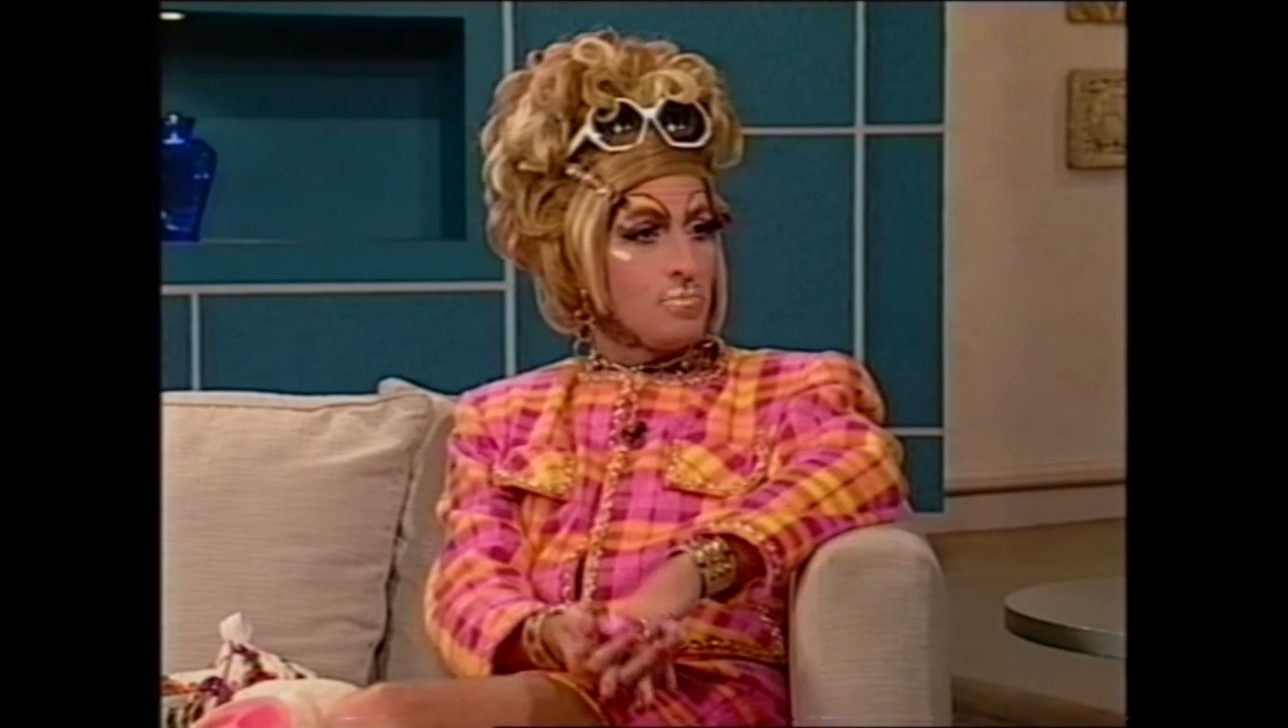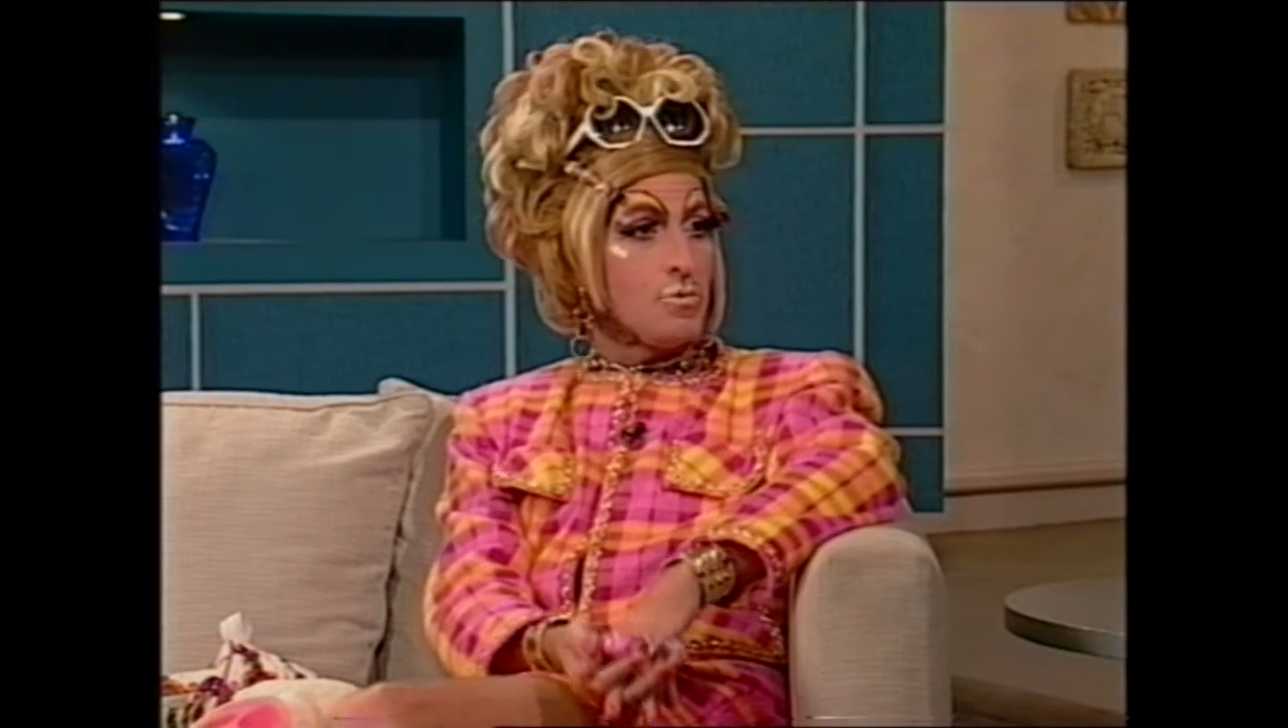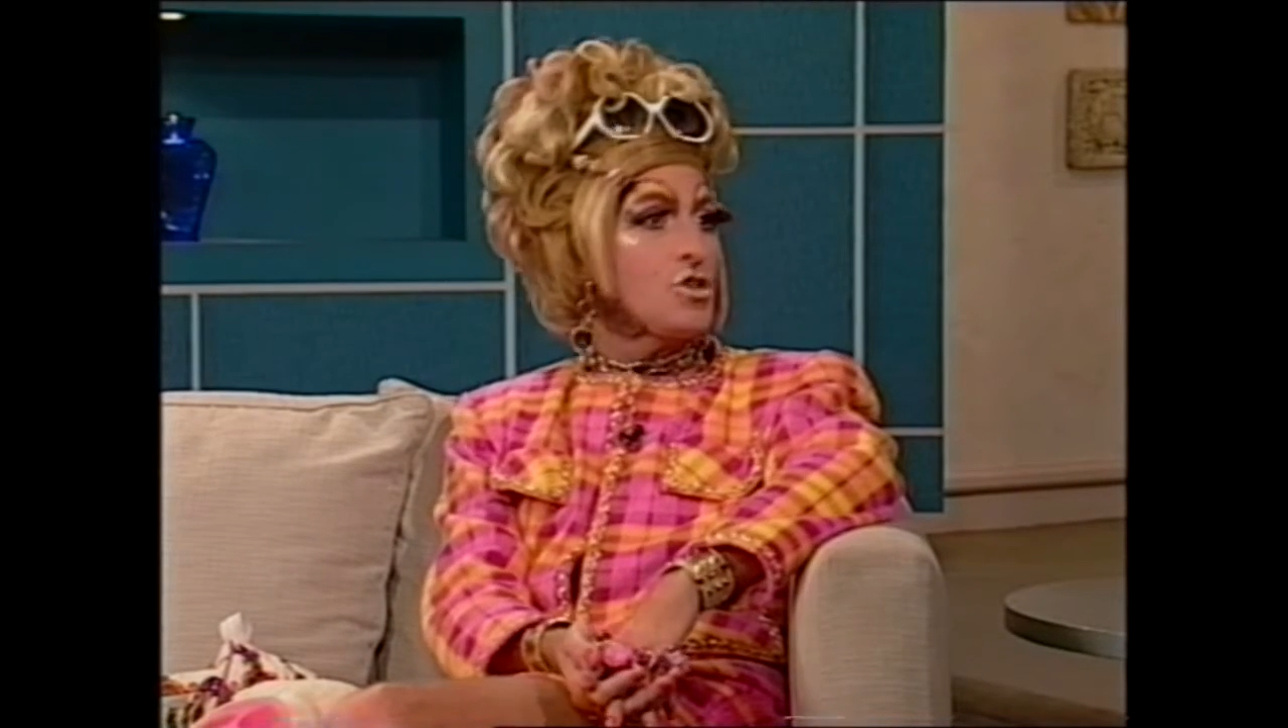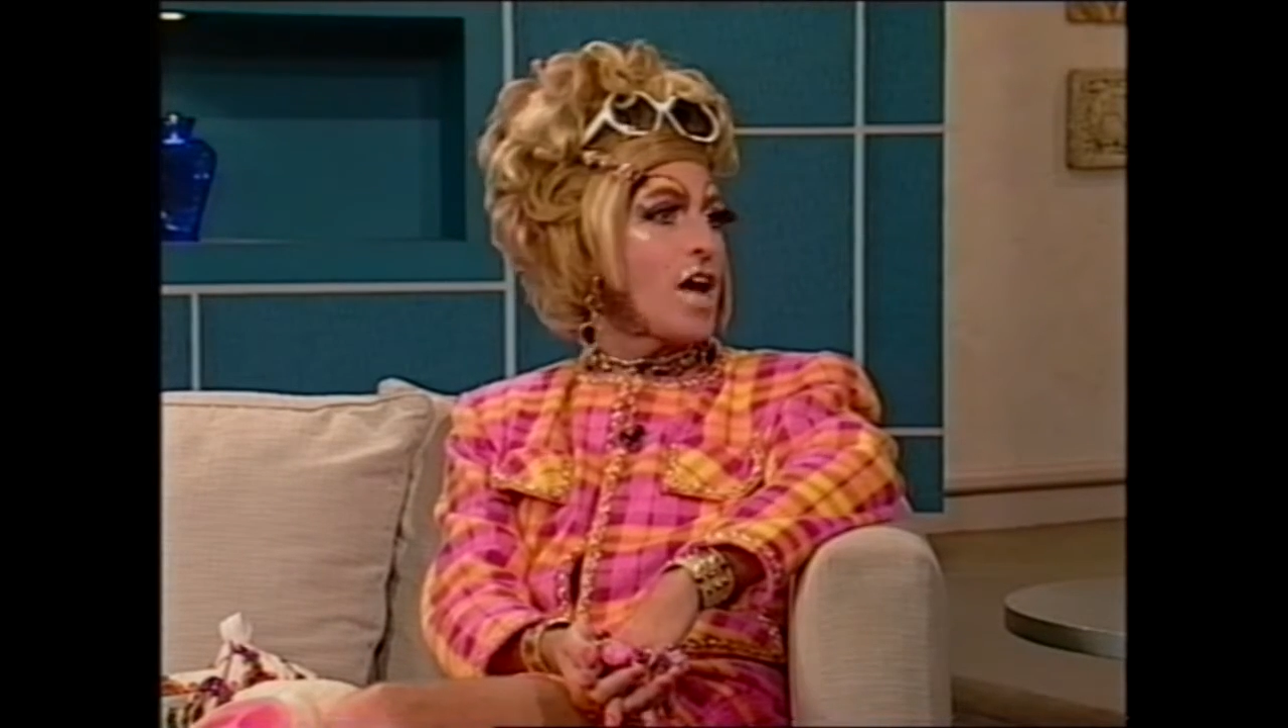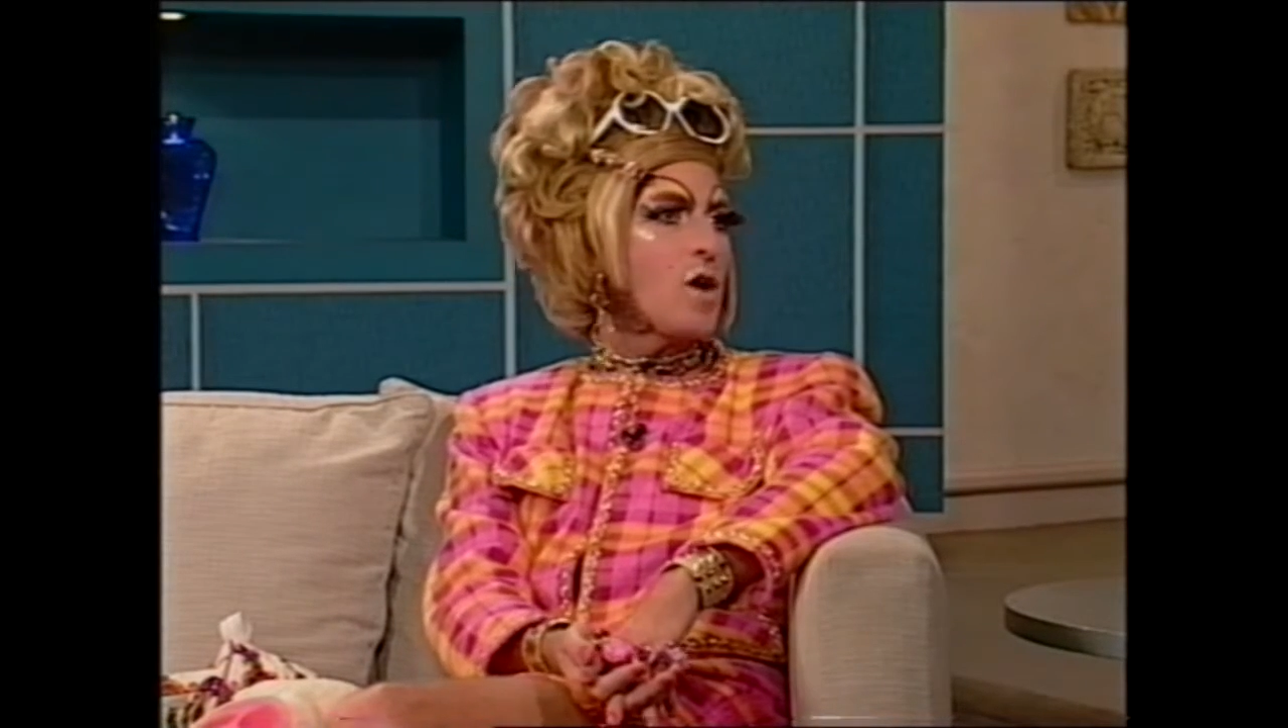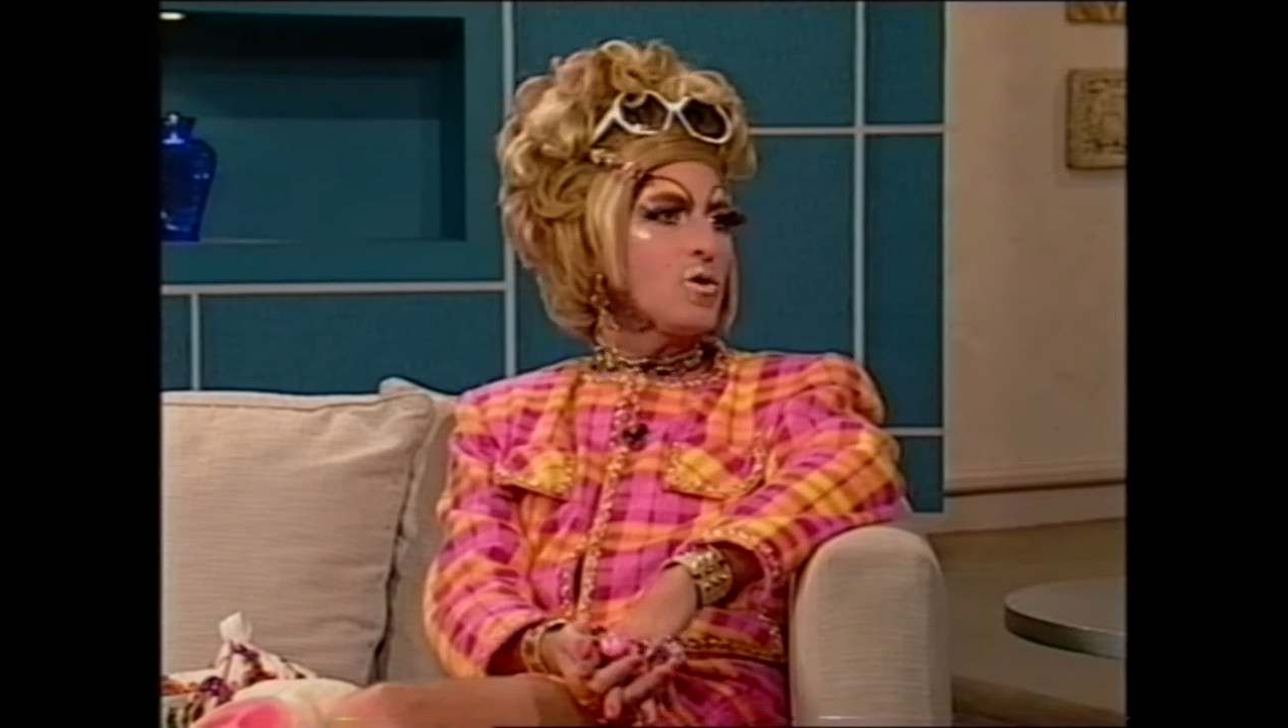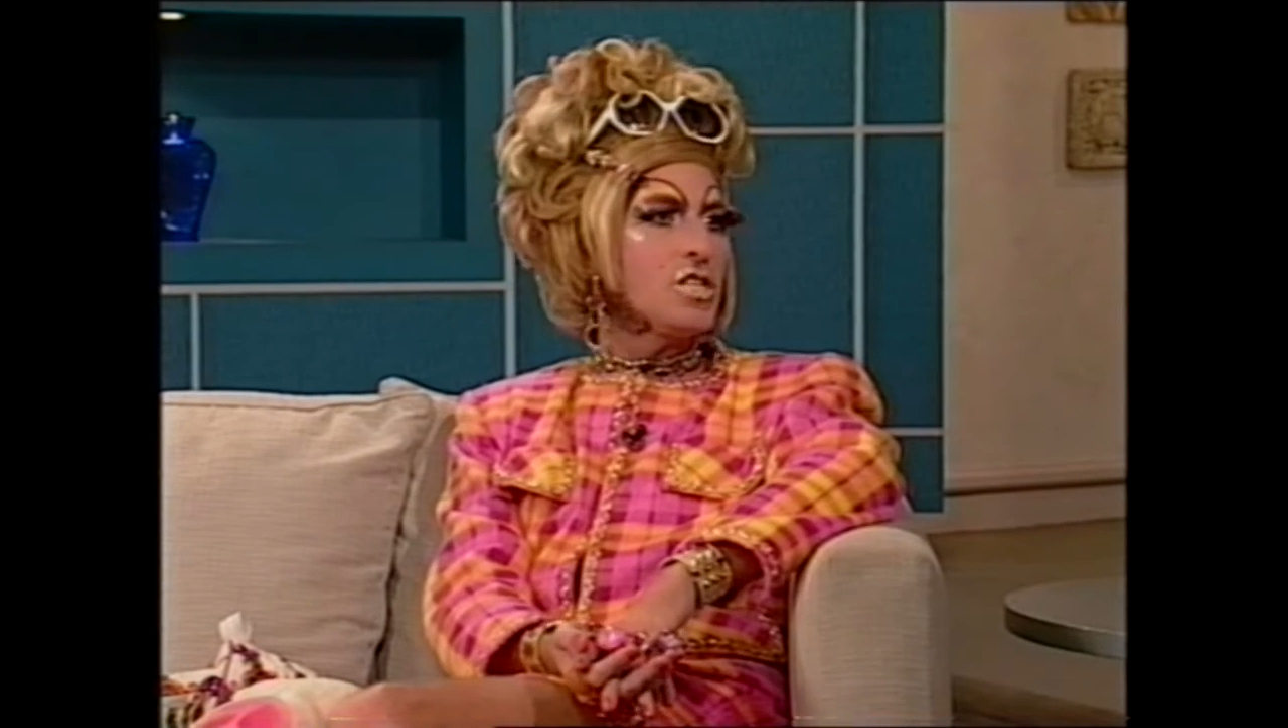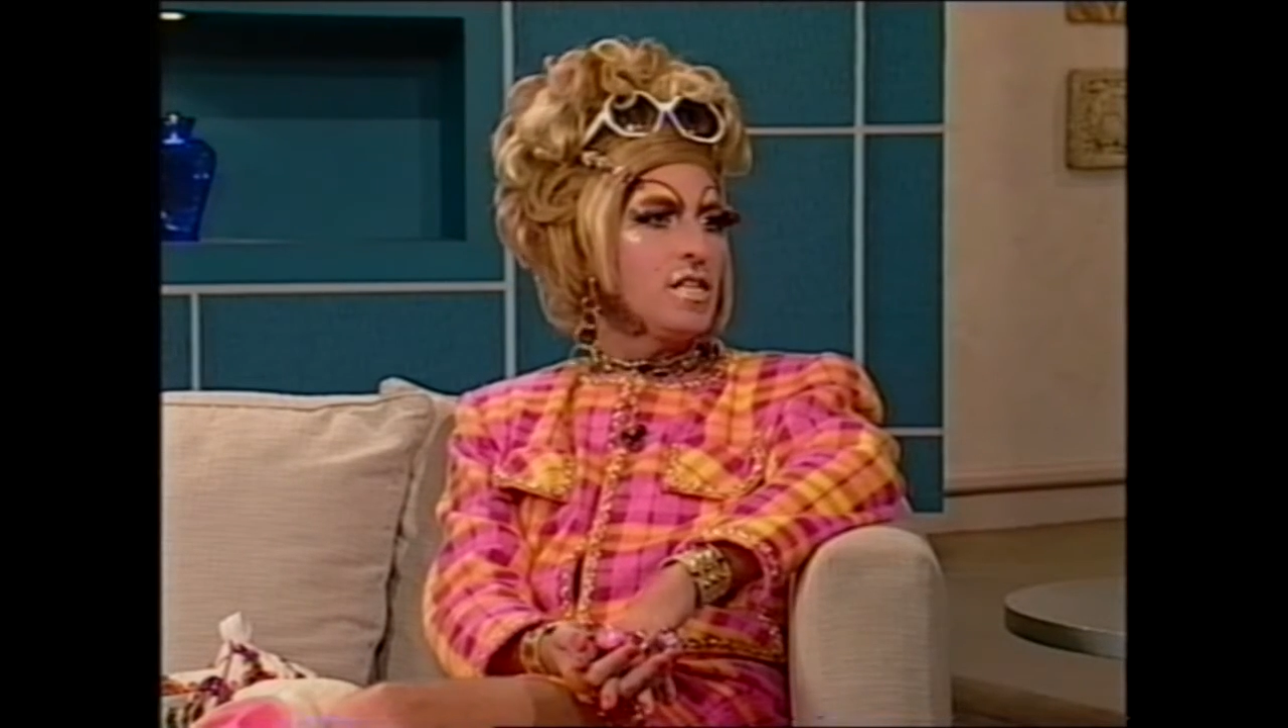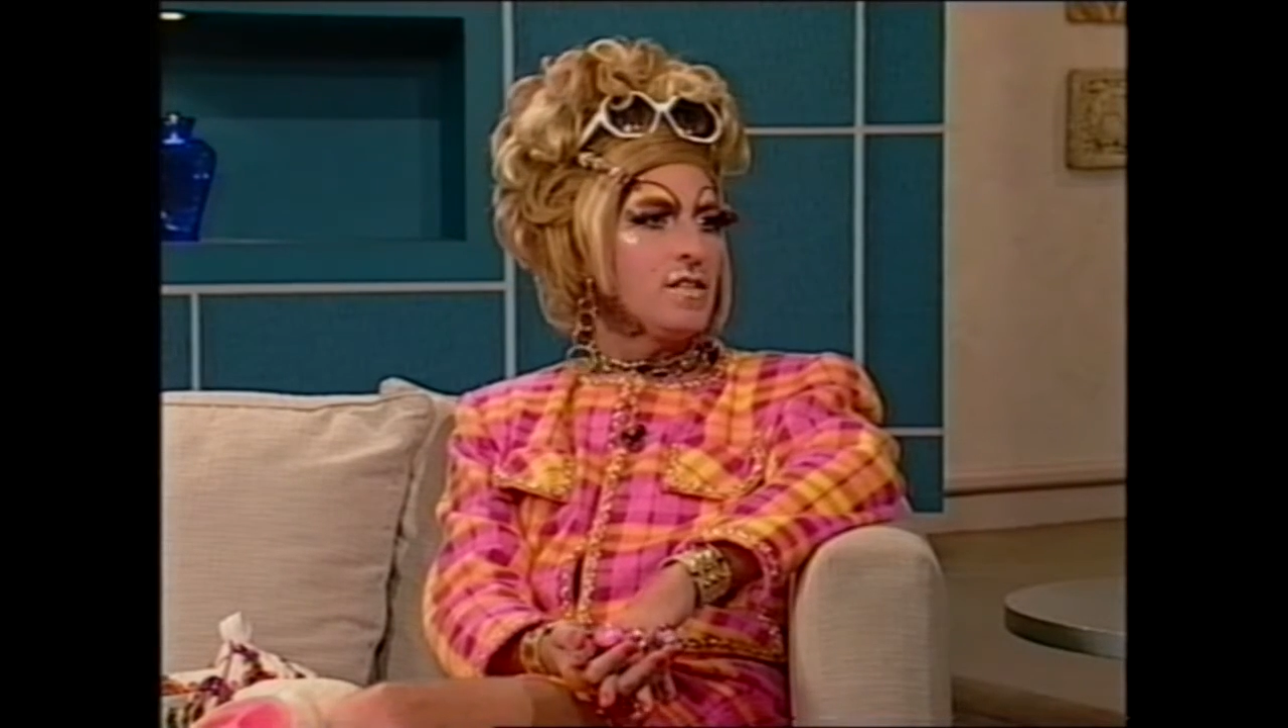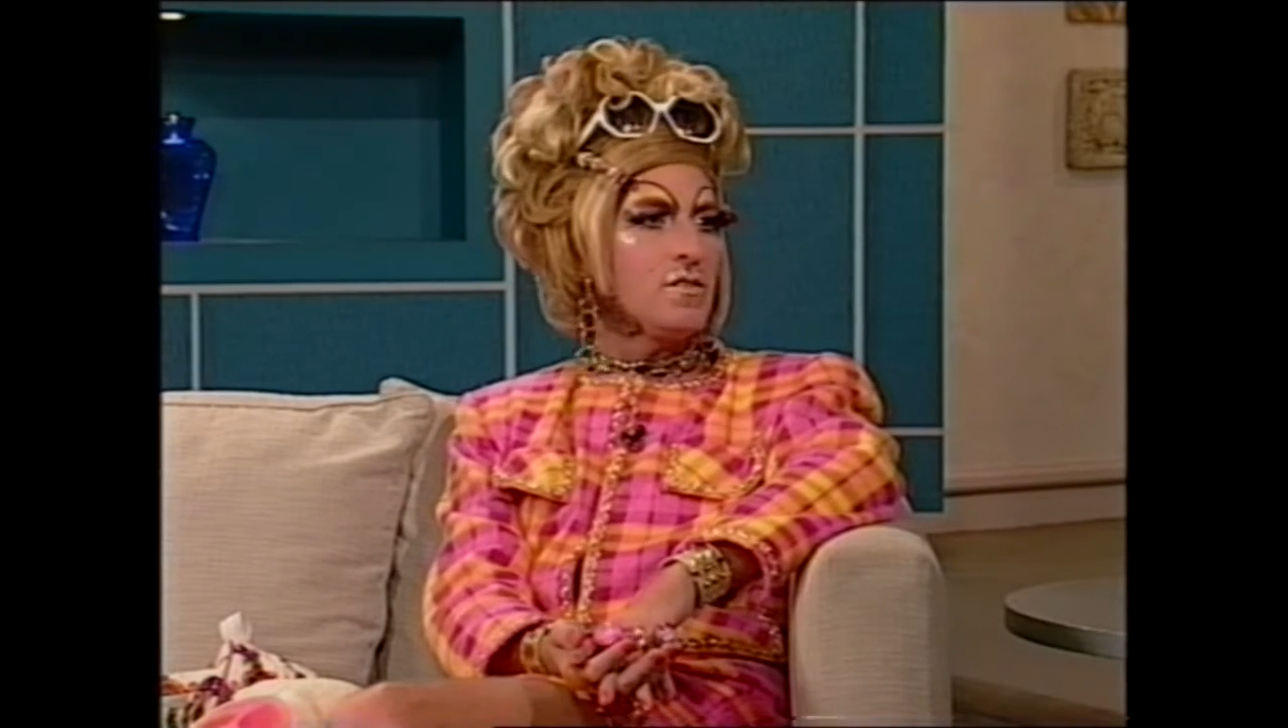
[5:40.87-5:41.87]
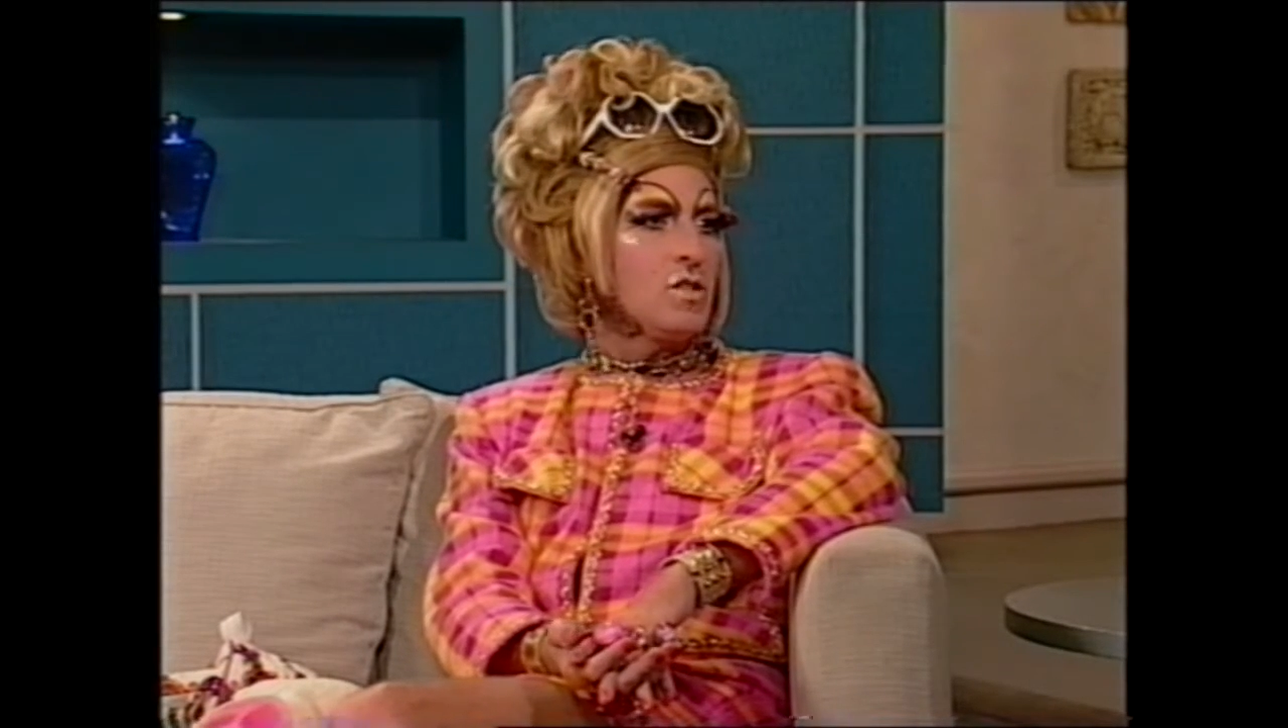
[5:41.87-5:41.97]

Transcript: charity,